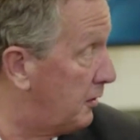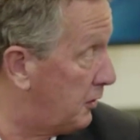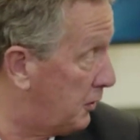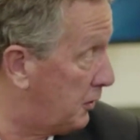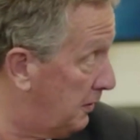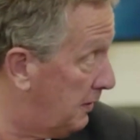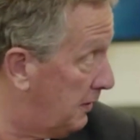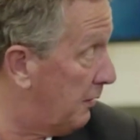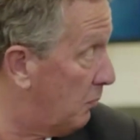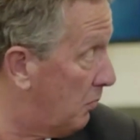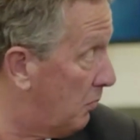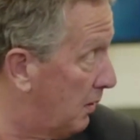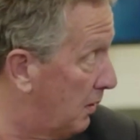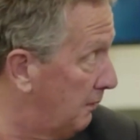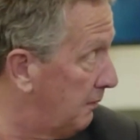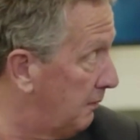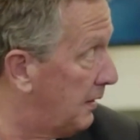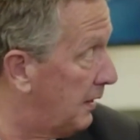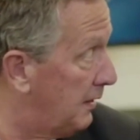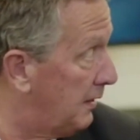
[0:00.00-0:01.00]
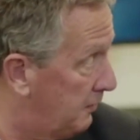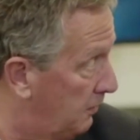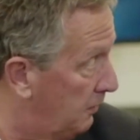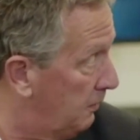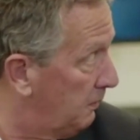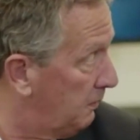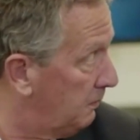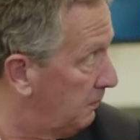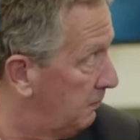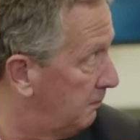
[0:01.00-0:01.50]
day one, day
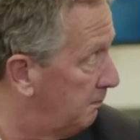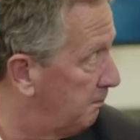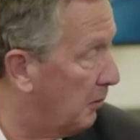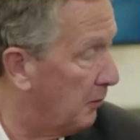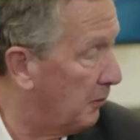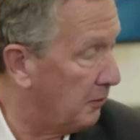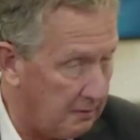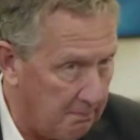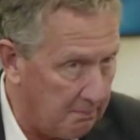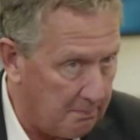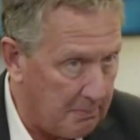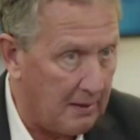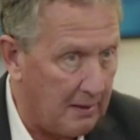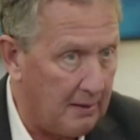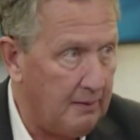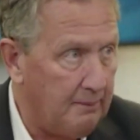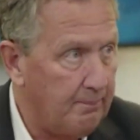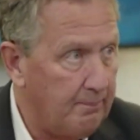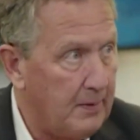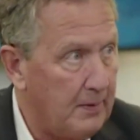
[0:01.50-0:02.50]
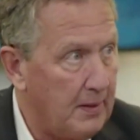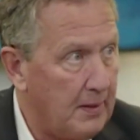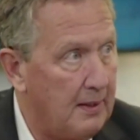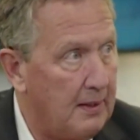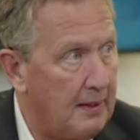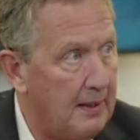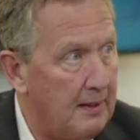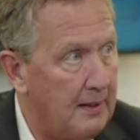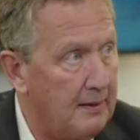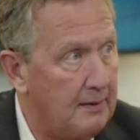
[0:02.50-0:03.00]
two, both compelling,
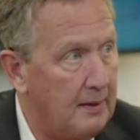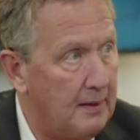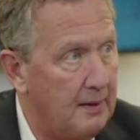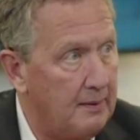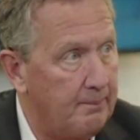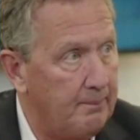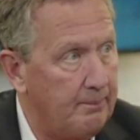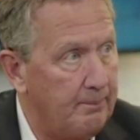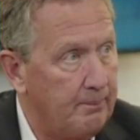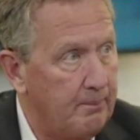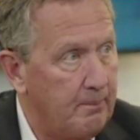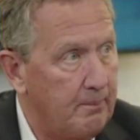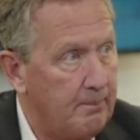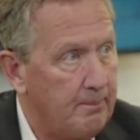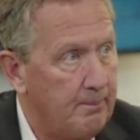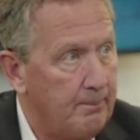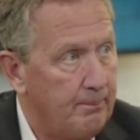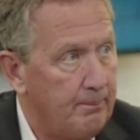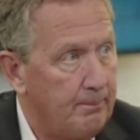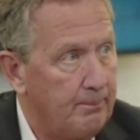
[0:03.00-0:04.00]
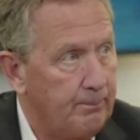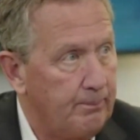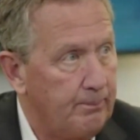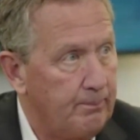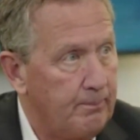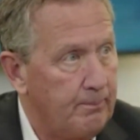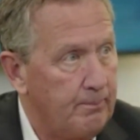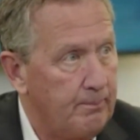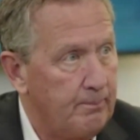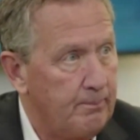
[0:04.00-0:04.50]
and
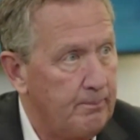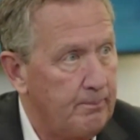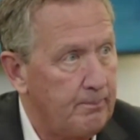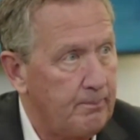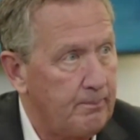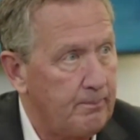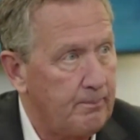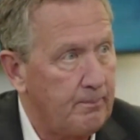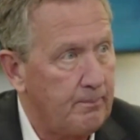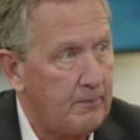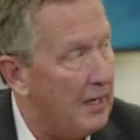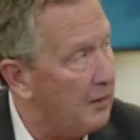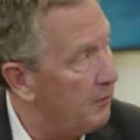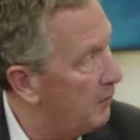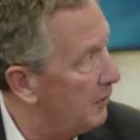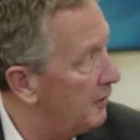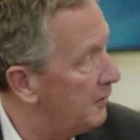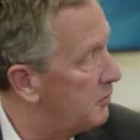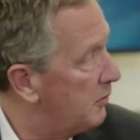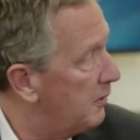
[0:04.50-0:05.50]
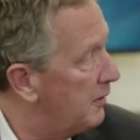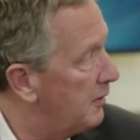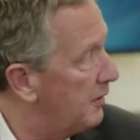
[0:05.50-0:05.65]
I really enjoyed it.